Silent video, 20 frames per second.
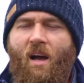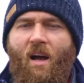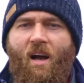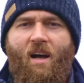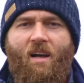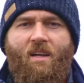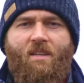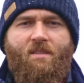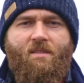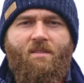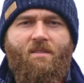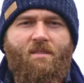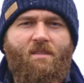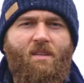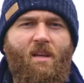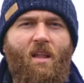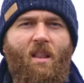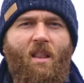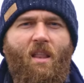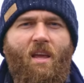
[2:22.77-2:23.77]
And
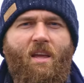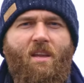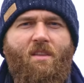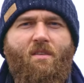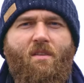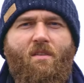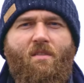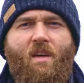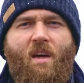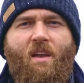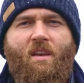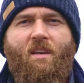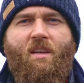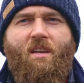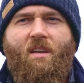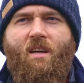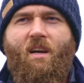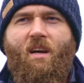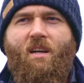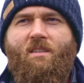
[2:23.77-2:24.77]
uh, later then
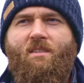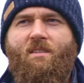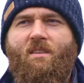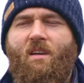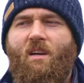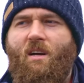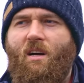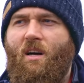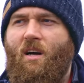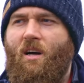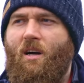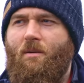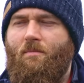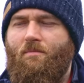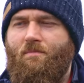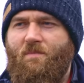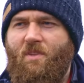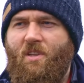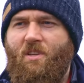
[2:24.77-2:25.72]
it got um,